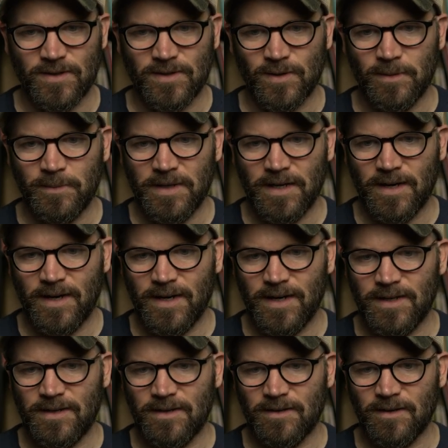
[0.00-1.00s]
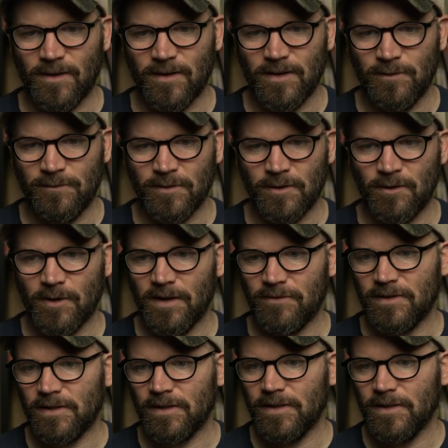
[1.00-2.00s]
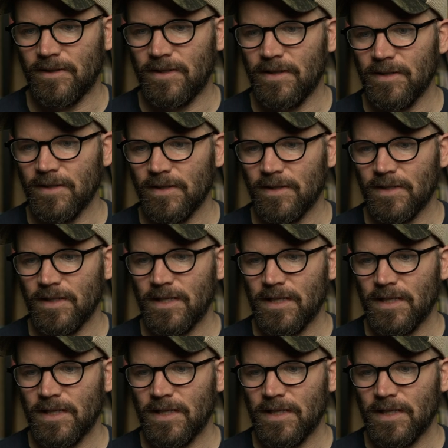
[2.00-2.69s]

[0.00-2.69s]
So I'm gonna hide our infographic layer here.